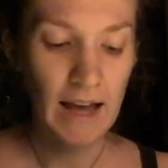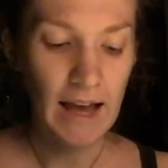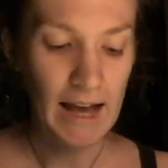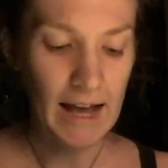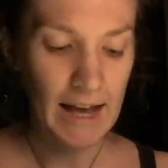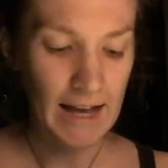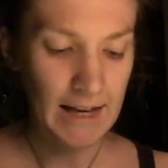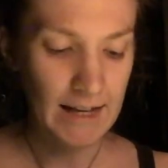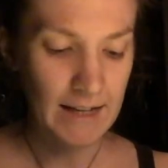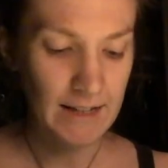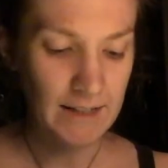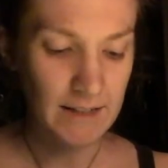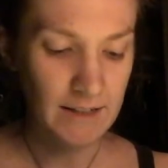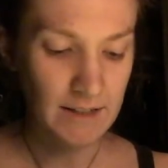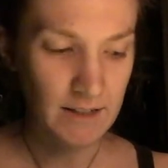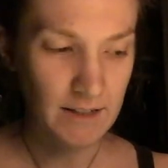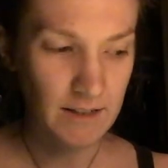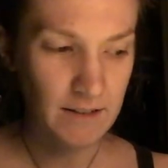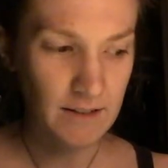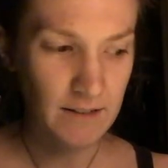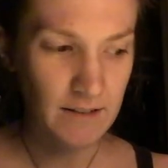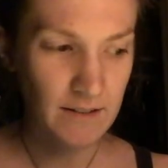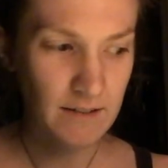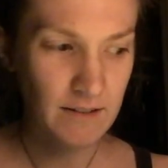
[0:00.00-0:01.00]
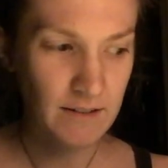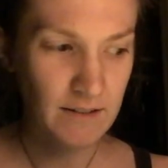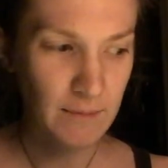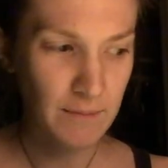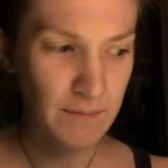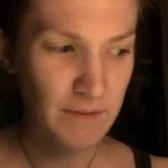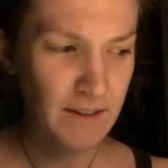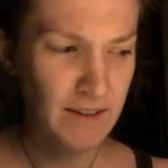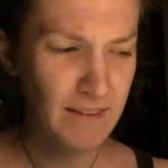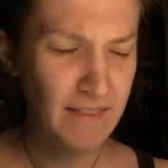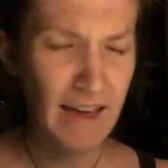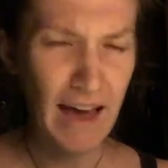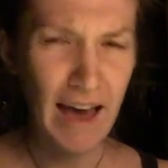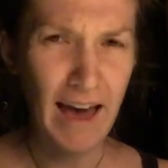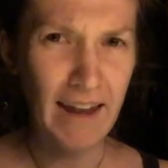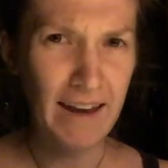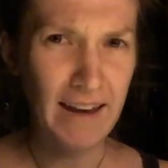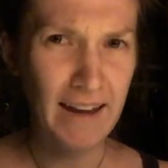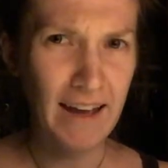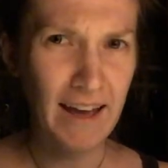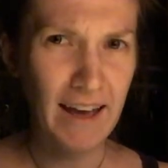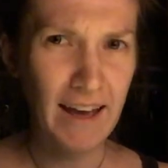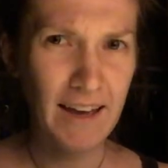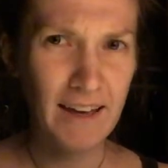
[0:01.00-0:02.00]
And this is something that
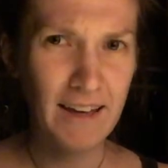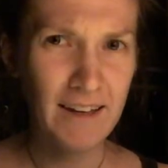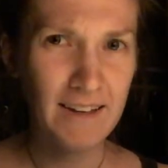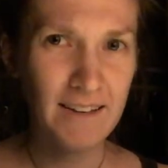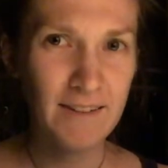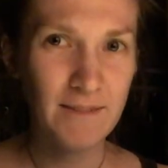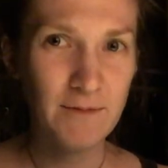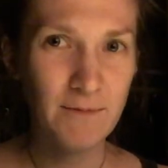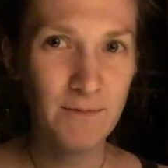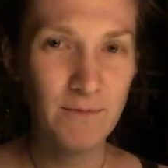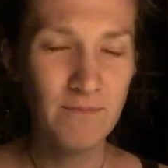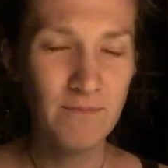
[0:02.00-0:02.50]
had,